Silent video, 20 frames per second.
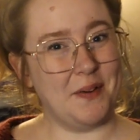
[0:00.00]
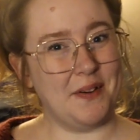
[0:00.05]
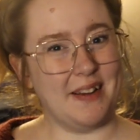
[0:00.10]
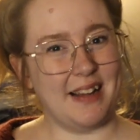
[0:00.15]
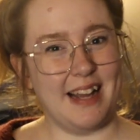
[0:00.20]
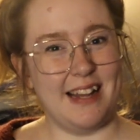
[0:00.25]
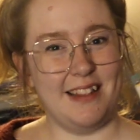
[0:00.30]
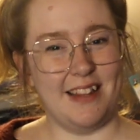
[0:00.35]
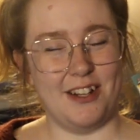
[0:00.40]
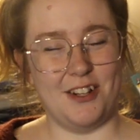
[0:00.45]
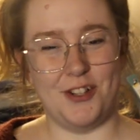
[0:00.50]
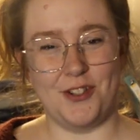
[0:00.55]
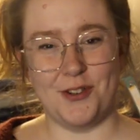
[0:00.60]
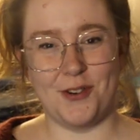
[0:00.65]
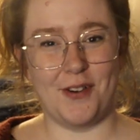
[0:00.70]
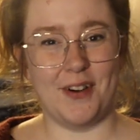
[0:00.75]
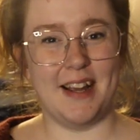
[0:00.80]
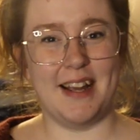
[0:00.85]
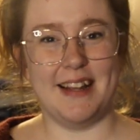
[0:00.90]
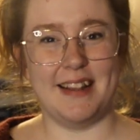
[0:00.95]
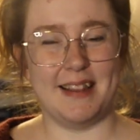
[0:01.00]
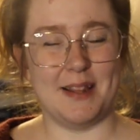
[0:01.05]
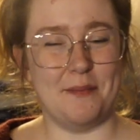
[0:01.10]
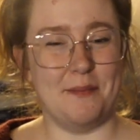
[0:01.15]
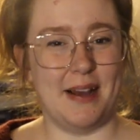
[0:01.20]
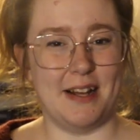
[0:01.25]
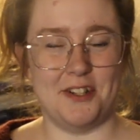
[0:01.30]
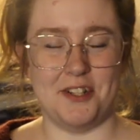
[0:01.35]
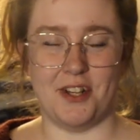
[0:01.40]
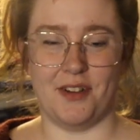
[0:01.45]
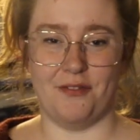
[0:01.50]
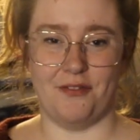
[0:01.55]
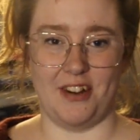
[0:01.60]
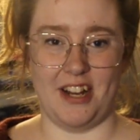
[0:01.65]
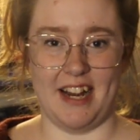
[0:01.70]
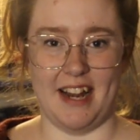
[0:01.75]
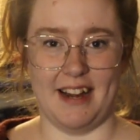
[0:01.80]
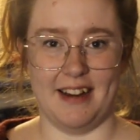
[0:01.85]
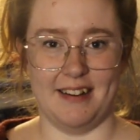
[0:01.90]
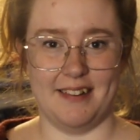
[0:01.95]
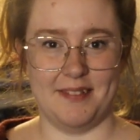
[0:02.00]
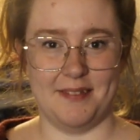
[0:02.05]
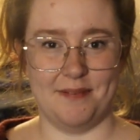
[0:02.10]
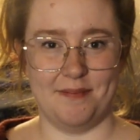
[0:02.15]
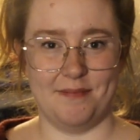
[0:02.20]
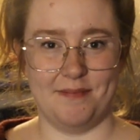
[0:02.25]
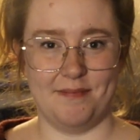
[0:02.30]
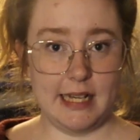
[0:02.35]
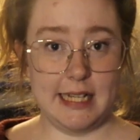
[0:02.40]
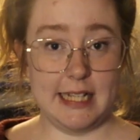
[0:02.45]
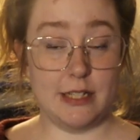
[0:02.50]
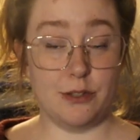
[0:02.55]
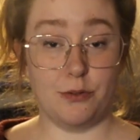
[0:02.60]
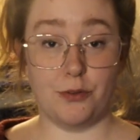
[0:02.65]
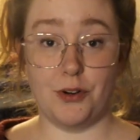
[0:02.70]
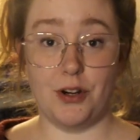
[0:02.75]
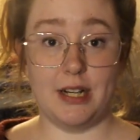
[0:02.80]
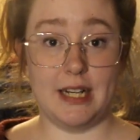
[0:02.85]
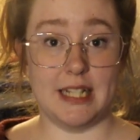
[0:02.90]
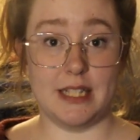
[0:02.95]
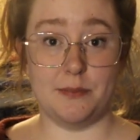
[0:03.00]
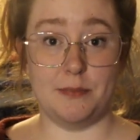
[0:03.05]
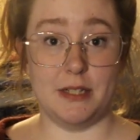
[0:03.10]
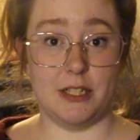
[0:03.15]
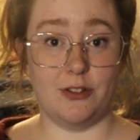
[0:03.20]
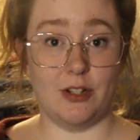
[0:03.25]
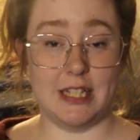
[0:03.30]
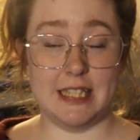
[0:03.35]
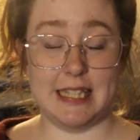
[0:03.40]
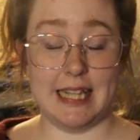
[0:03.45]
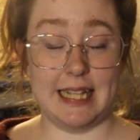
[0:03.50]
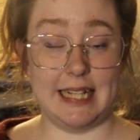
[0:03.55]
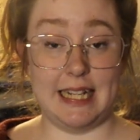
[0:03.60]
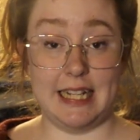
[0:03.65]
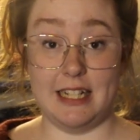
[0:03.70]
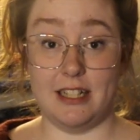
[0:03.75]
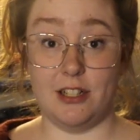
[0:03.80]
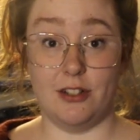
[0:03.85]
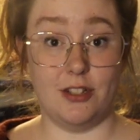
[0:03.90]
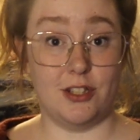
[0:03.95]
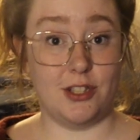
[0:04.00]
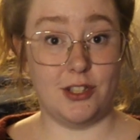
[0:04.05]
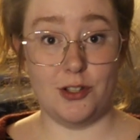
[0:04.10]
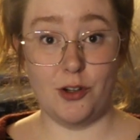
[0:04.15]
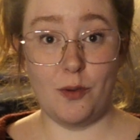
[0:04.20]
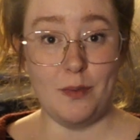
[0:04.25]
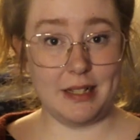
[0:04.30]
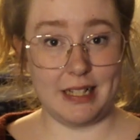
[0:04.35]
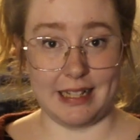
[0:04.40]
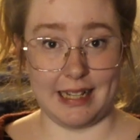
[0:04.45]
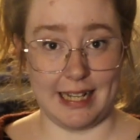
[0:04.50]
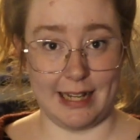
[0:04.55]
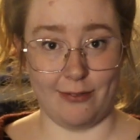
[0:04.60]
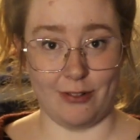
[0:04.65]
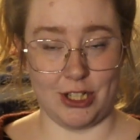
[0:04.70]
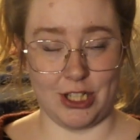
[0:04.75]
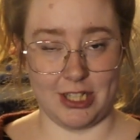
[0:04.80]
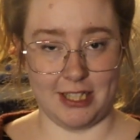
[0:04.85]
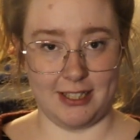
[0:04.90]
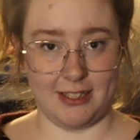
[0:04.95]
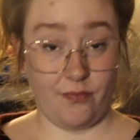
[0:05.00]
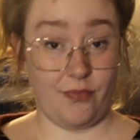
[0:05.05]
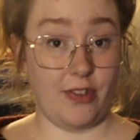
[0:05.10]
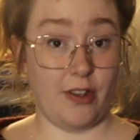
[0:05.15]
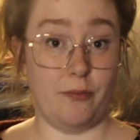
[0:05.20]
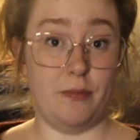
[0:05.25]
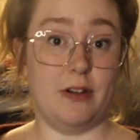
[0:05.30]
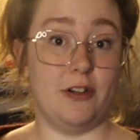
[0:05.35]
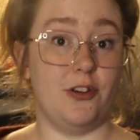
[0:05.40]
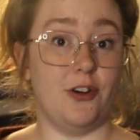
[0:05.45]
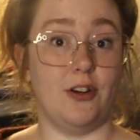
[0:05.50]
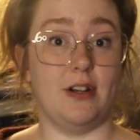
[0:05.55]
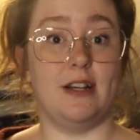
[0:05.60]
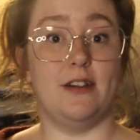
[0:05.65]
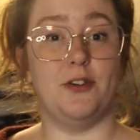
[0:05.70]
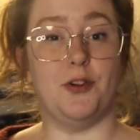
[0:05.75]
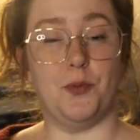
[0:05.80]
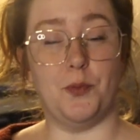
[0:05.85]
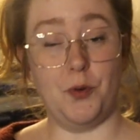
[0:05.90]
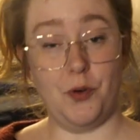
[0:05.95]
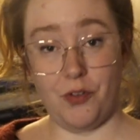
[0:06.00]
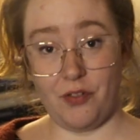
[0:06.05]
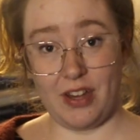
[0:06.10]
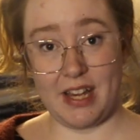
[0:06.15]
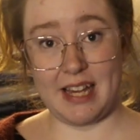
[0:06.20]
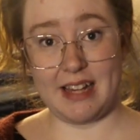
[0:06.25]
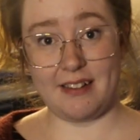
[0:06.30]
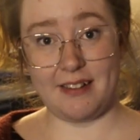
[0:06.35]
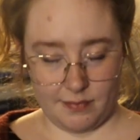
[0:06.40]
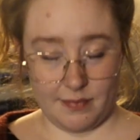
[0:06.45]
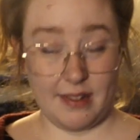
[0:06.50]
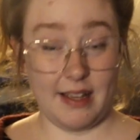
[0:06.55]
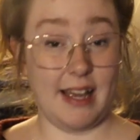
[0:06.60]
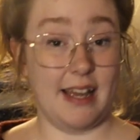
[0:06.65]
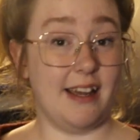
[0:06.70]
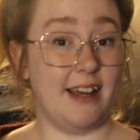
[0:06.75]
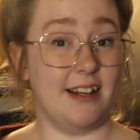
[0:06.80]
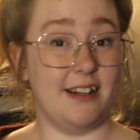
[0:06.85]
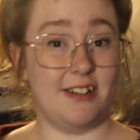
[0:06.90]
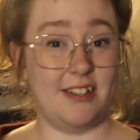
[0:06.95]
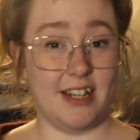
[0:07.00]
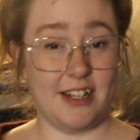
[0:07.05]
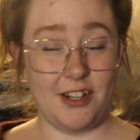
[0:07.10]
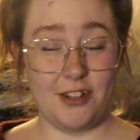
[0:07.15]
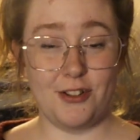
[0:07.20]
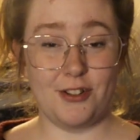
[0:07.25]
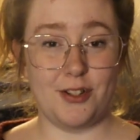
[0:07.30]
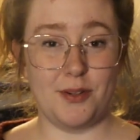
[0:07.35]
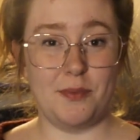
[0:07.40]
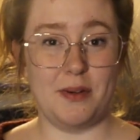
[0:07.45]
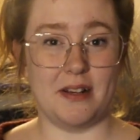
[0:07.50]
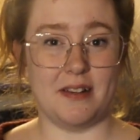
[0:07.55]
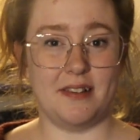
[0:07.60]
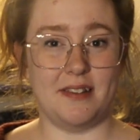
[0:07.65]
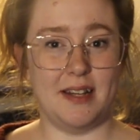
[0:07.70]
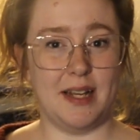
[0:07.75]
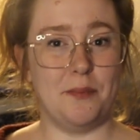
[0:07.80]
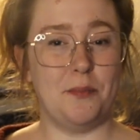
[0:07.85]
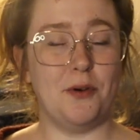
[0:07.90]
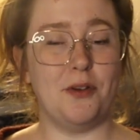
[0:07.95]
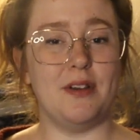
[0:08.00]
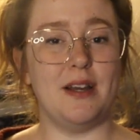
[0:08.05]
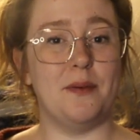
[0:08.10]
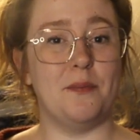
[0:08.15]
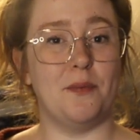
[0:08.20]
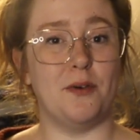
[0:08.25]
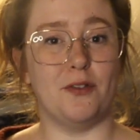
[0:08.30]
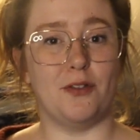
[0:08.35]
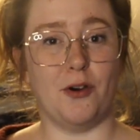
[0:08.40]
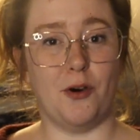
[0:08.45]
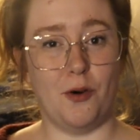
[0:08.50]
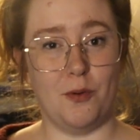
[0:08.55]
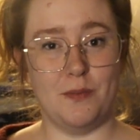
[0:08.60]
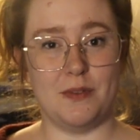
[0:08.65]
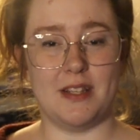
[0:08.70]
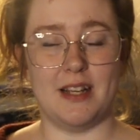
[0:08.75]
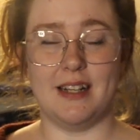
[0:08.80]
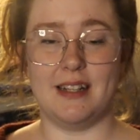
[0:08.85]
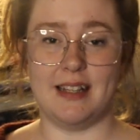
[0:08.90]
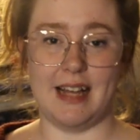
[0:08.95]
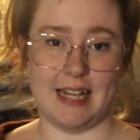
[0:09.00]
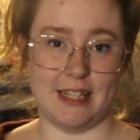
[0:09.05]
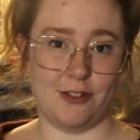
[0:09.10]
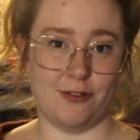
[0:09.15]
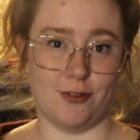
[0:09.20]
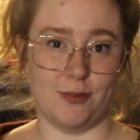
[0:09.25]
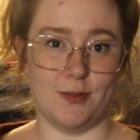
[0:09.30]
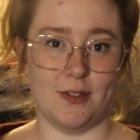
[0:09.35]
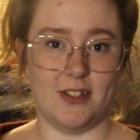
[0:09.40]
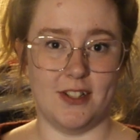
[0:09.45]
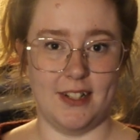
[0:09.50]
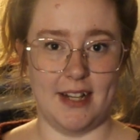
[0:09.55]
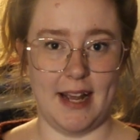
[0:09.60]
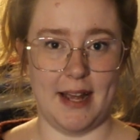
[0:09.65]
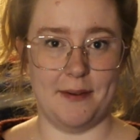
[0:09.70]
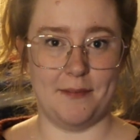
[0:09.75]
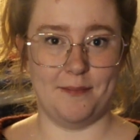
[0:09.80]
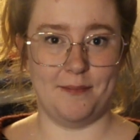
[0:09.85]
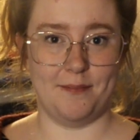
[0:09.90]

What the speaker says: and enjoy the magic of reading. His work has been translated into so many languages. They've been turned into movies and continues to be a staple in both homes and classrooms today.